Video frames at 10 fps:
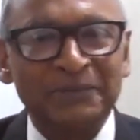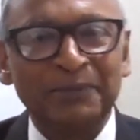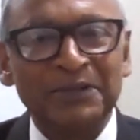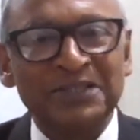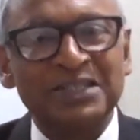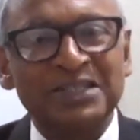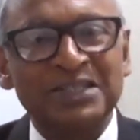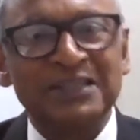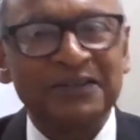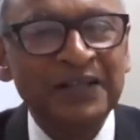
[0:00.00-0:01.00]
publishers
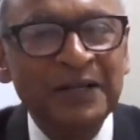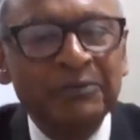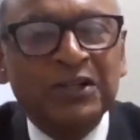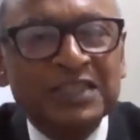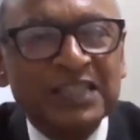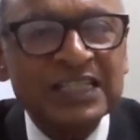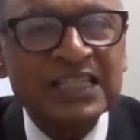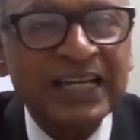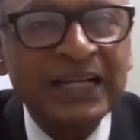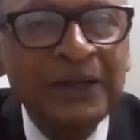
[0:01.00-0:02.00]
have, because it
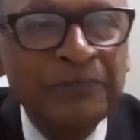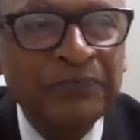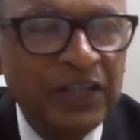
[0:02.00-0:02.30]
is like,